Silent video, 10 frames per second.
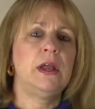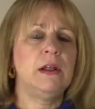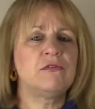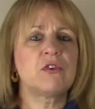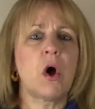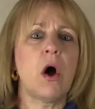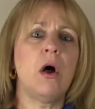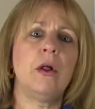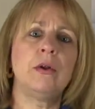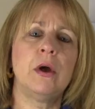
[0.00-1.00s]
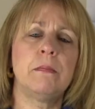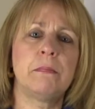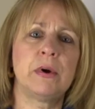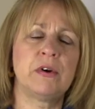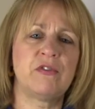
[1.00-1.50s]
It's called
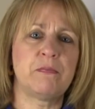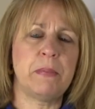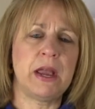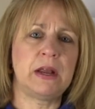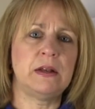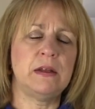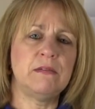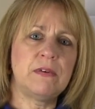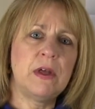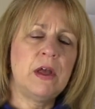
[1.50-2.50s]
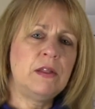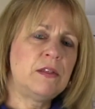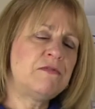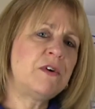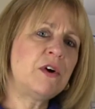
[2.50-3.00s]
perspective.
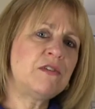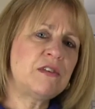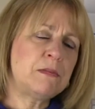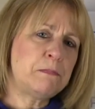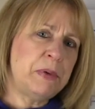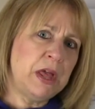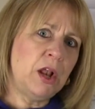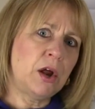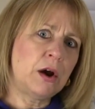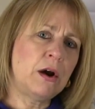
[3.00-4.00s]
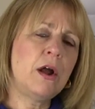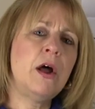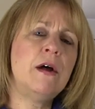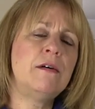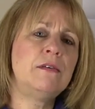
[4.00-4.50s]
The first pillar
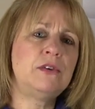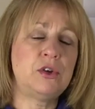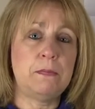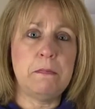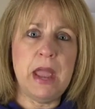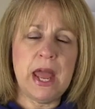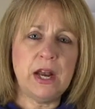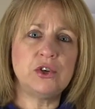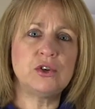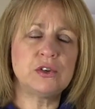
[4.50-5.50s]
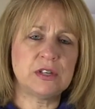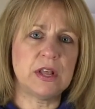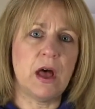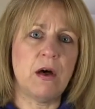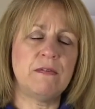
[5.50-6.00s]
to manage
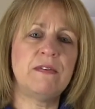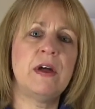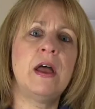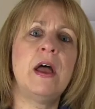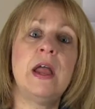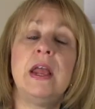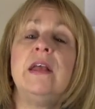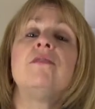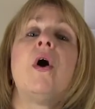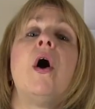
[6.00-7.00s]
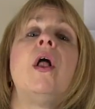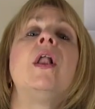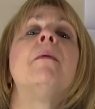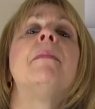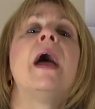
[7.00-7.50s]
yourself is
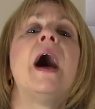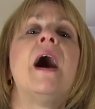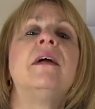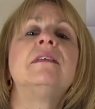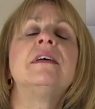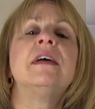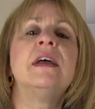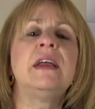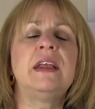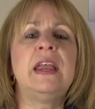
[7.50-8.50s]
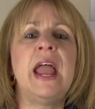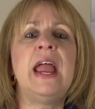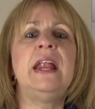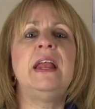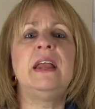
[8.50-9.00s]
all about
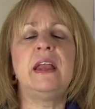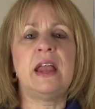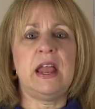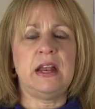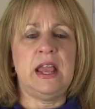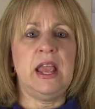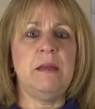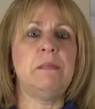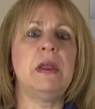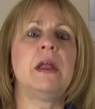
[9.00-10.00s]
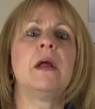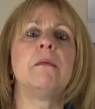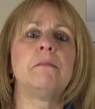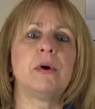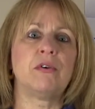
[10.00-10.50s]
gaining and keeping
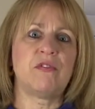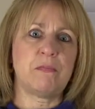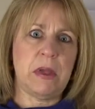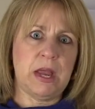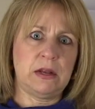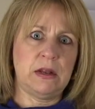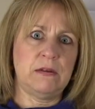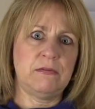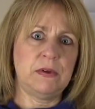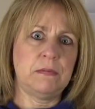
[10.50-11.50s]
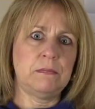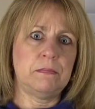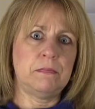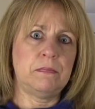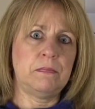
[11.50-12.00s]
perspective.
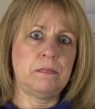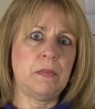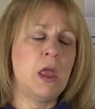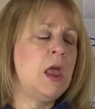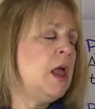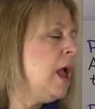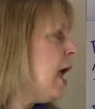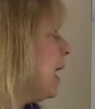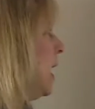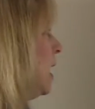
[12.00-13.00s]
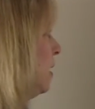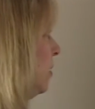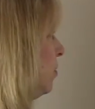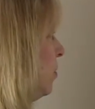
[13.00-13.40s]
And